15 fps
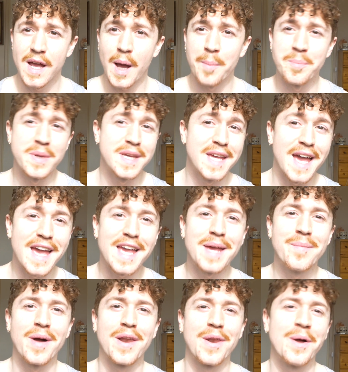and
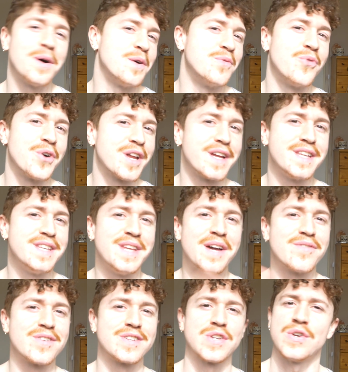became a lot of what I
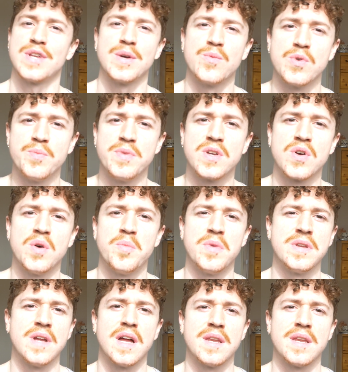never thought I would become and,